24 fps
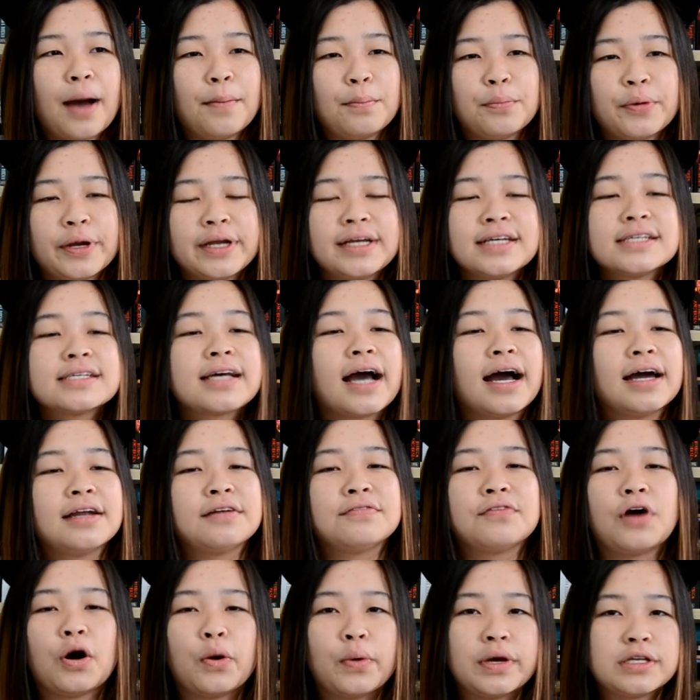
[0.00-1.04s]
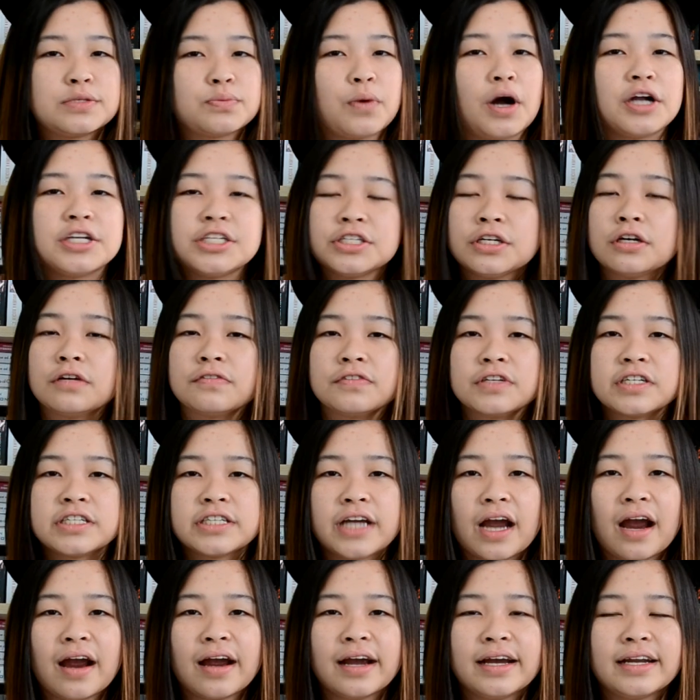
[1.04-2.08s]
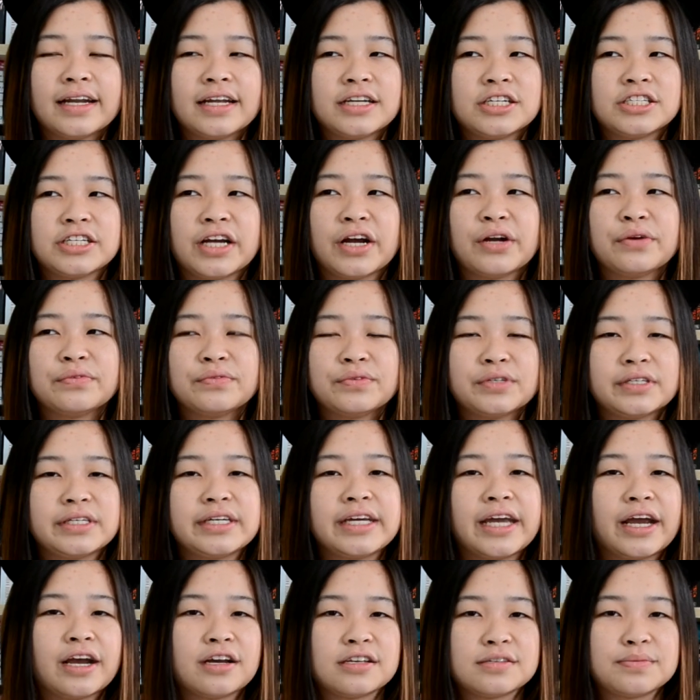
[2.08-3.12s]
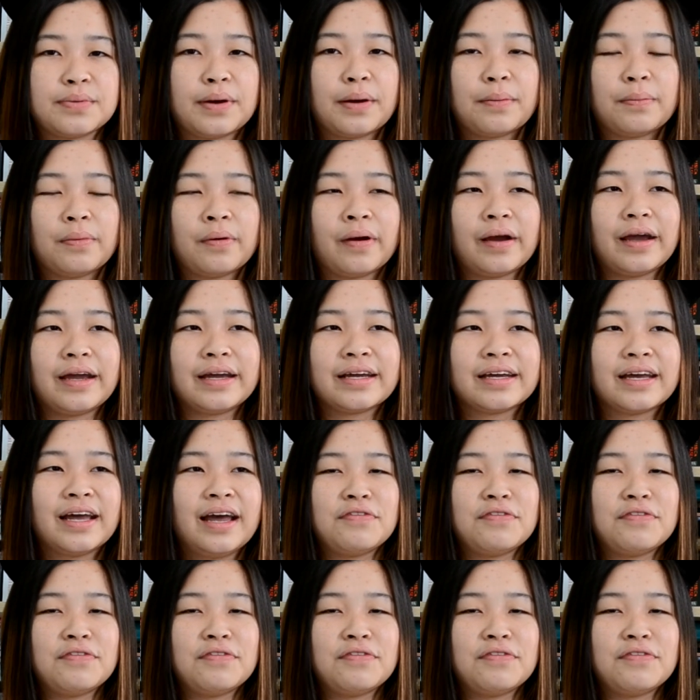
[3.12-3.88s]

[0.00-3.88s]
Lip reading: Break is kind of always watching over Sharon, and Sharon really cares about Break.